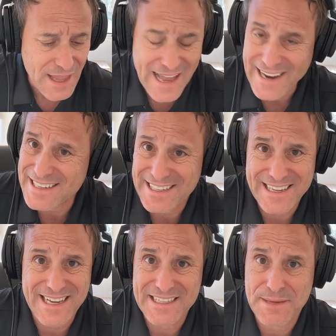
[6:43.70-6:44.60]
I got to tell
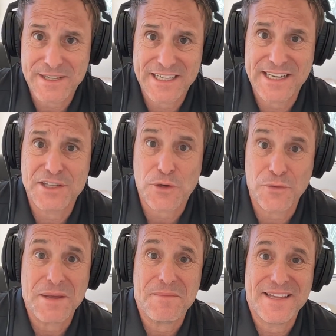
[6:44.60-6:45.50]
you, 9 times out of 10, it's
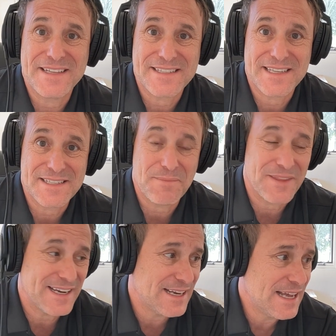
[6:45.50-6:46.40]
only me that says
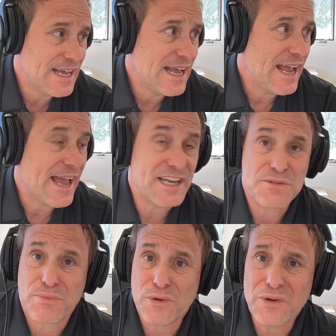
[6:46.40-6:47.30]
something. And
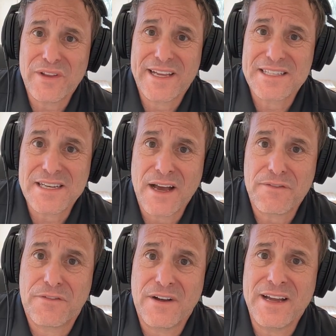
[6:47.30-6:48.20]
it's brutal. It's
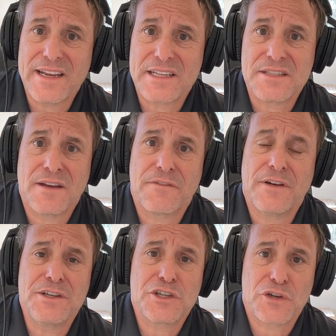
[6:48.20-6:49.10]
not fun. It's not
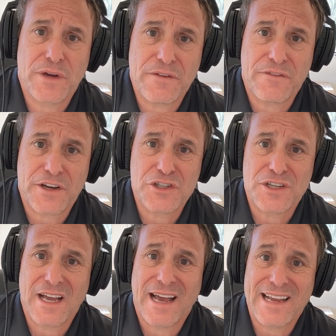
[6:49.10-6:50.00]
fun to create
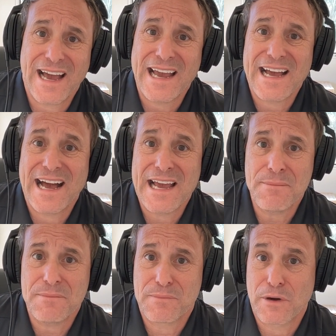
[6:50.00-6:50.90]
fiction. I
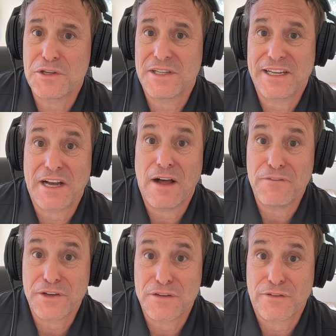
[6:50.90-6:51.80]
am personally
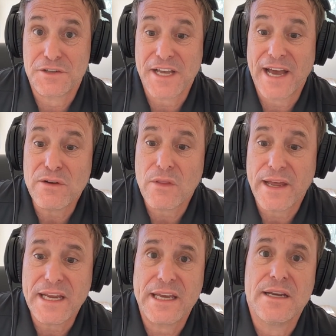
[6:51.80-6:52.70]
conflict averse. I don't
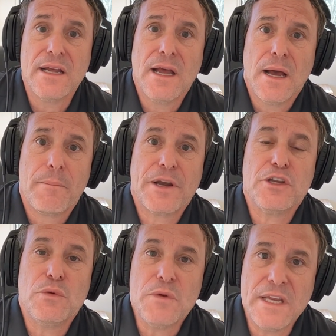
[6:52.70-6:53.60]
like it.
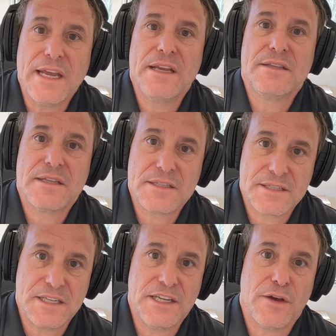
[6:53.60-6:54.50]
But you need the
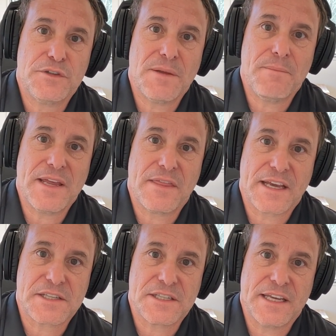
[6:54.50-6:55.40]
CEO to be
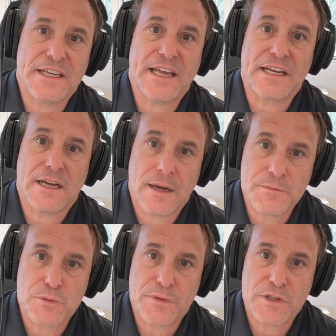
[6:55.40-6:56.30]
thick-skinned. It
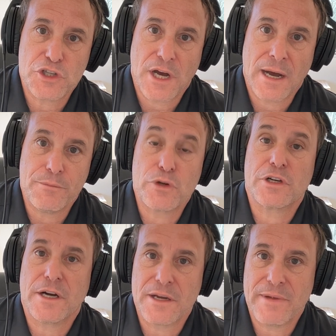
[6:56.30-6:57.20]
comes with the job. You're
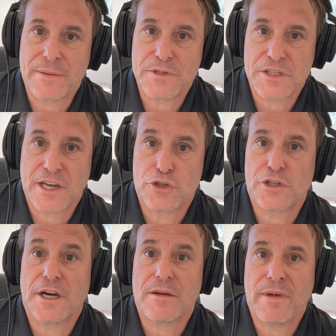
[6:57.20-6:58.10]
going to make mistakes.
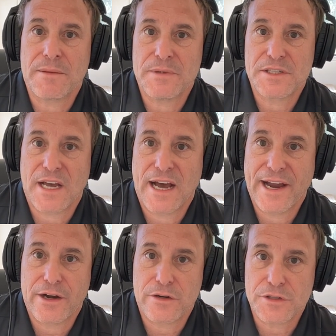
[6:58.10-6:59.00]
You're going to make
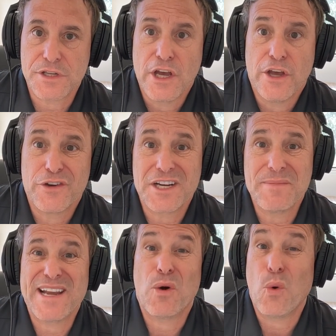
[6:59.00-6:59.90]
mishires. You're going
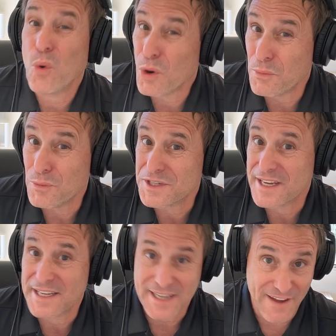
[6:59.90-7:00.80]
to make horrible
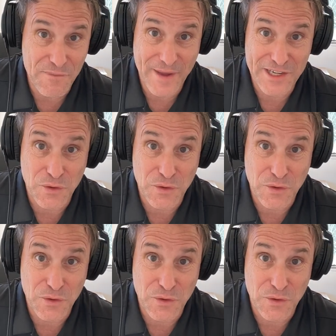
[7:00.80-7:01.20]
mistakes. I've made